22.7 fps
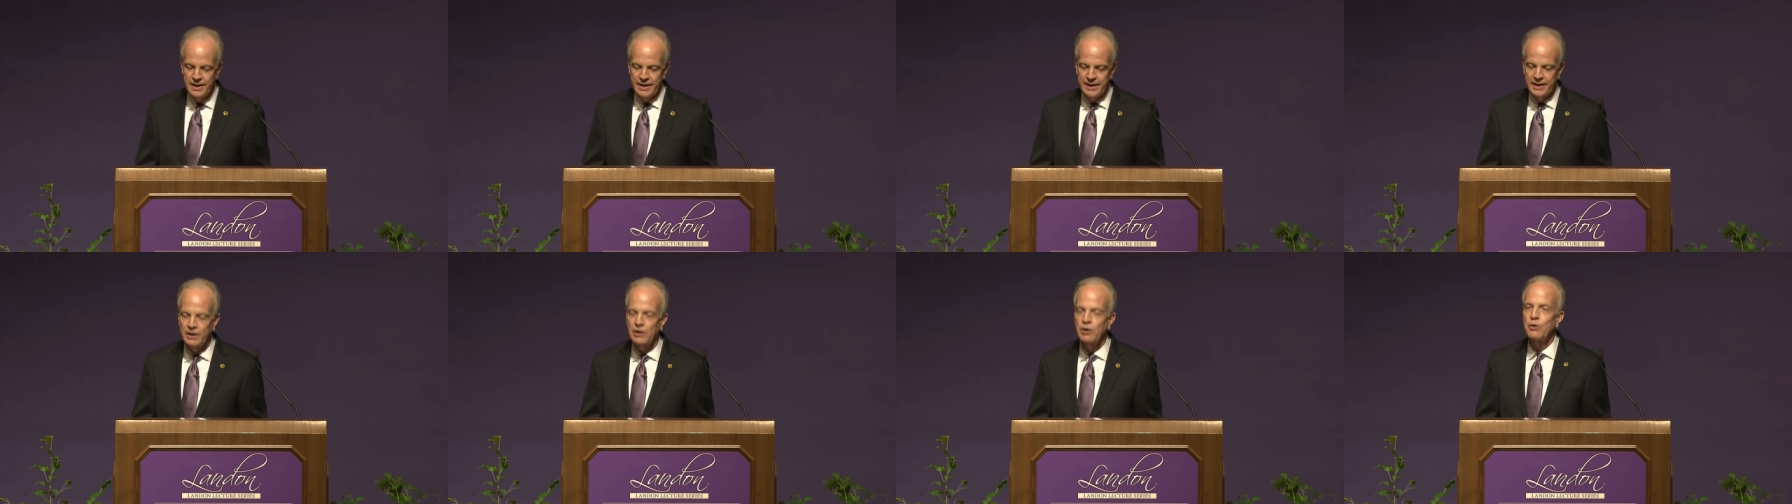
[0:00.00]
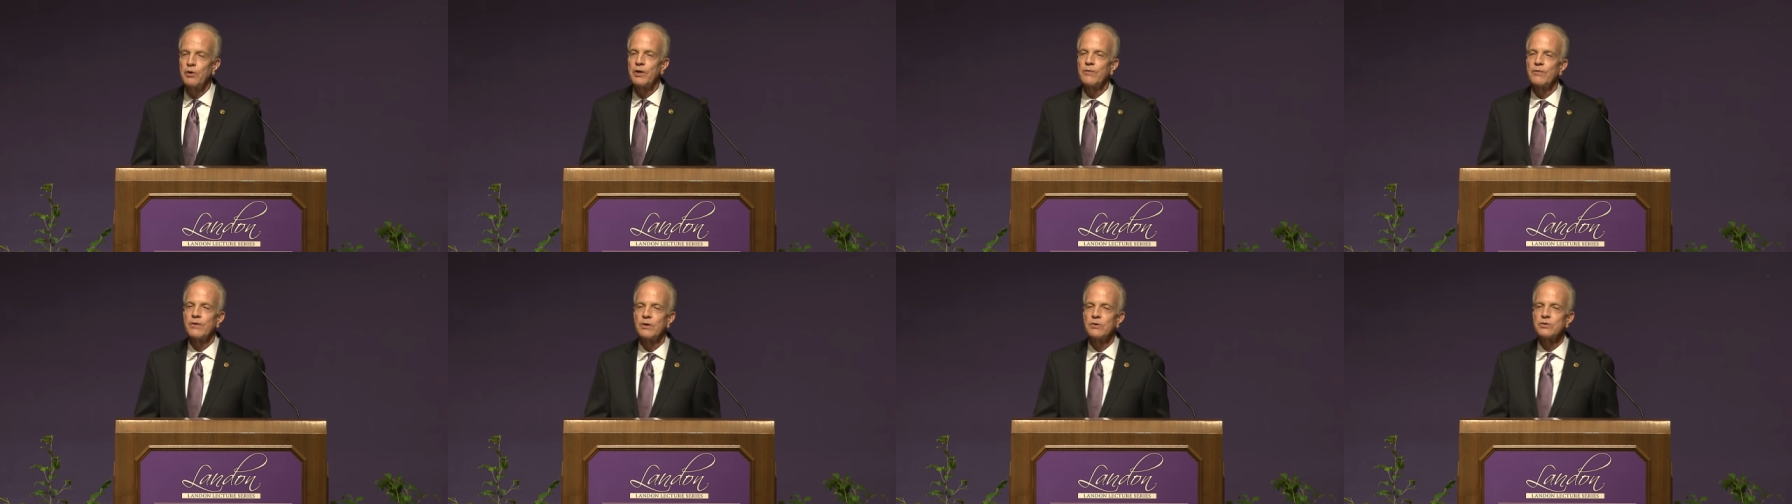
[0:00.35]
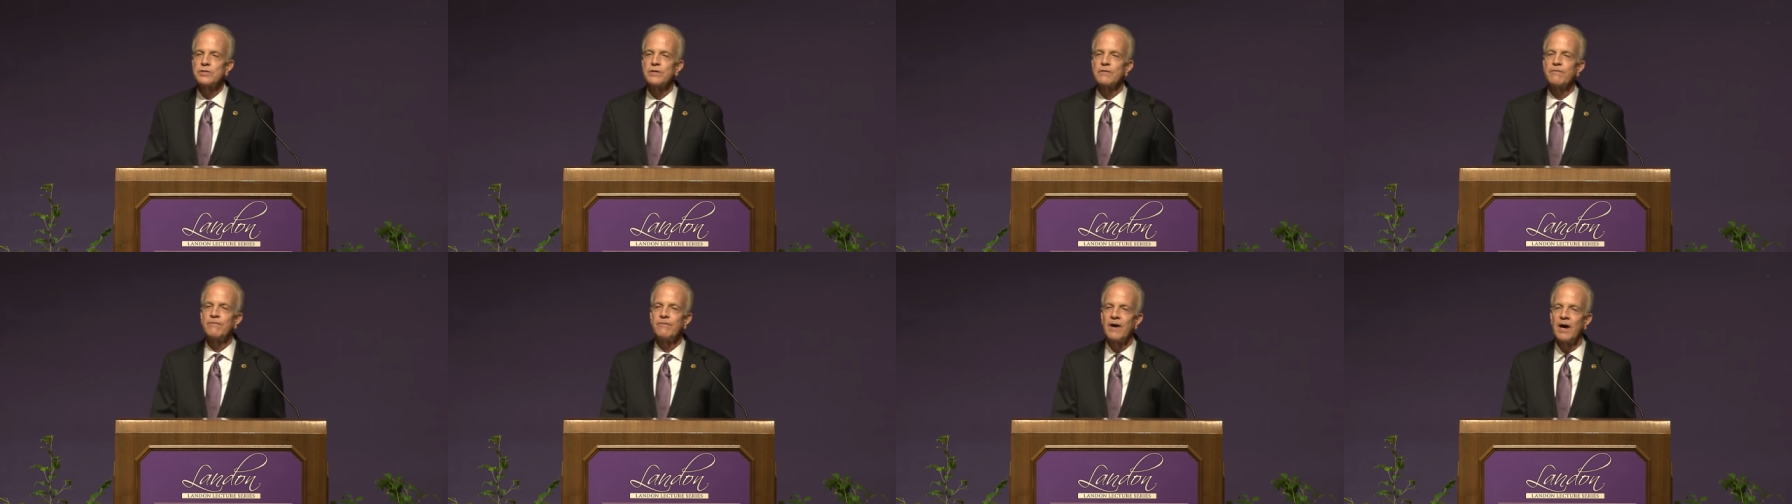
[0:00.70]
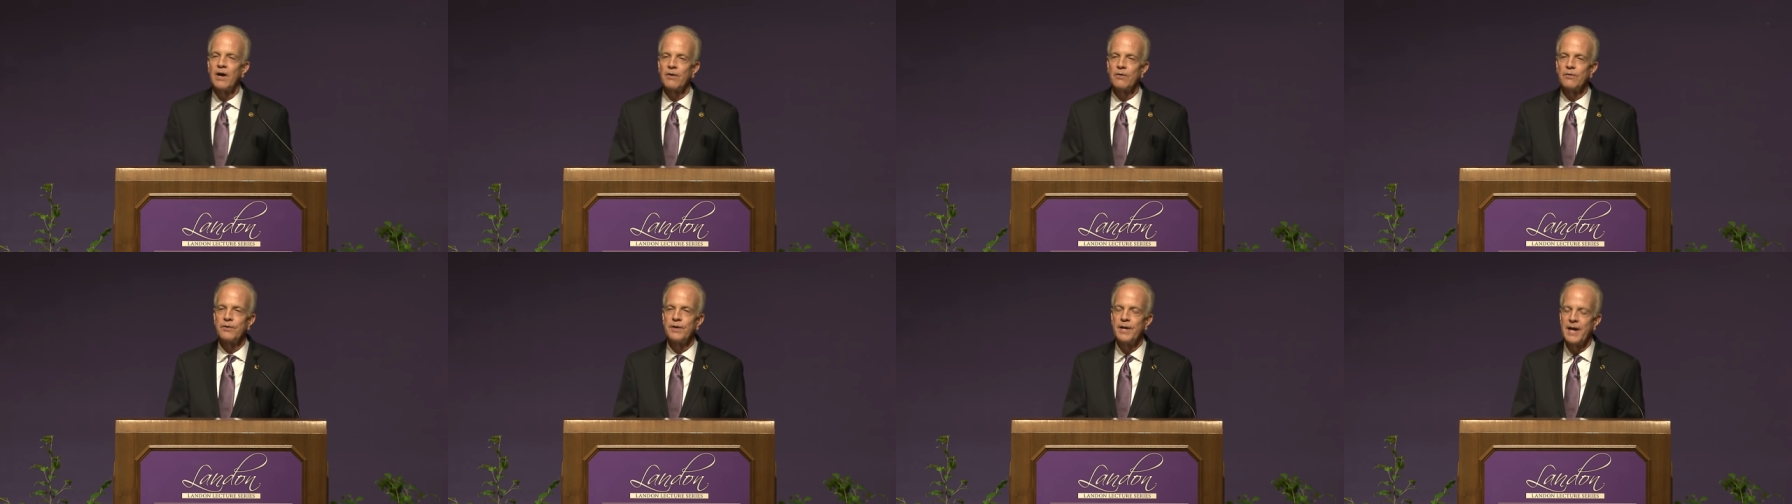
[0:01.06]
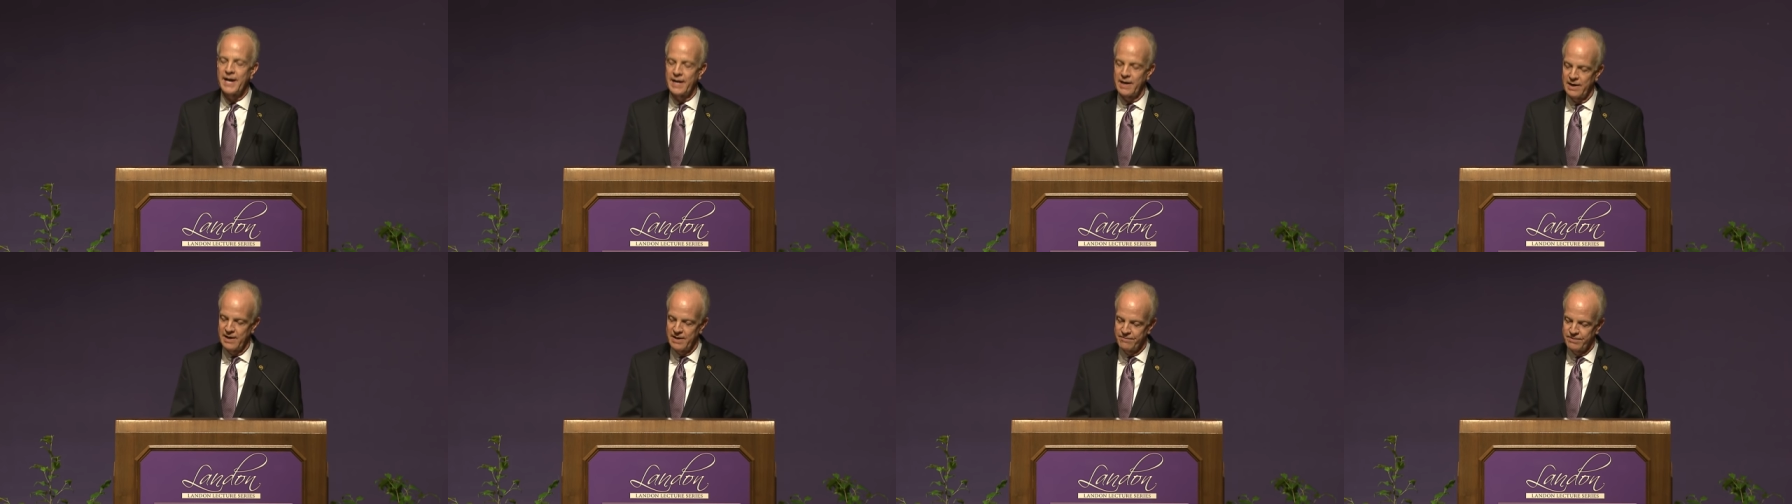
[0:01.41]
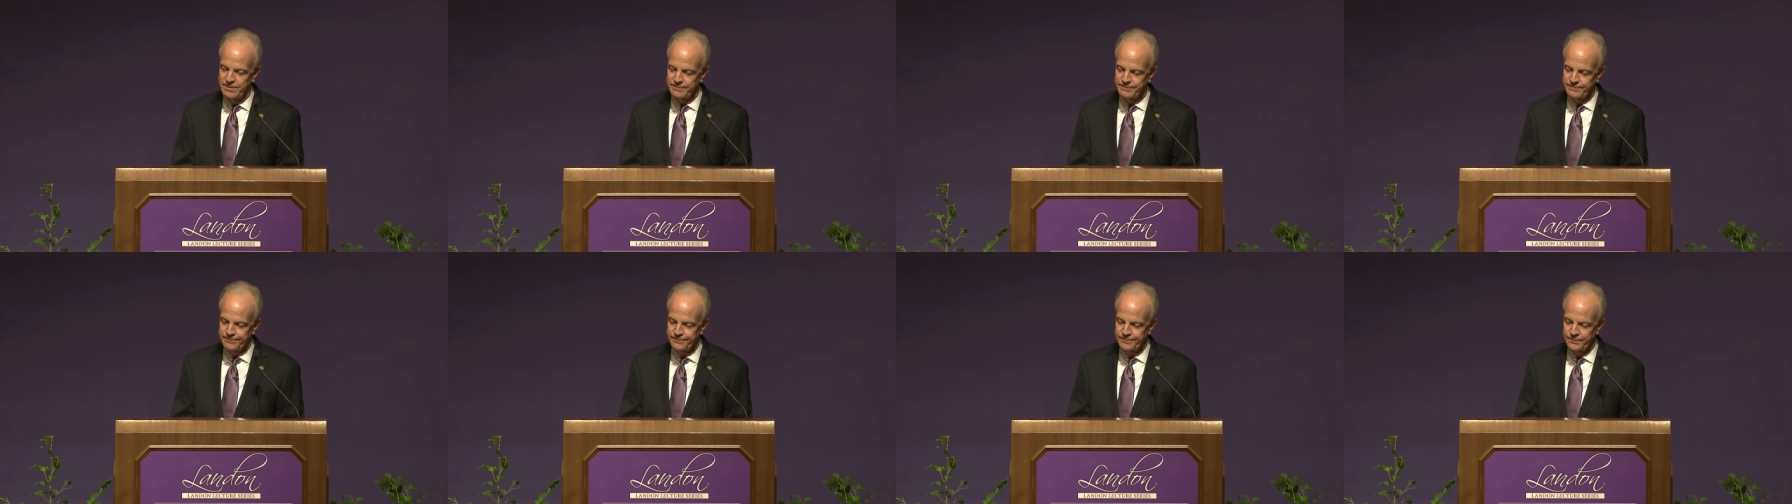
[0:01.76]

including those that followed 9 11.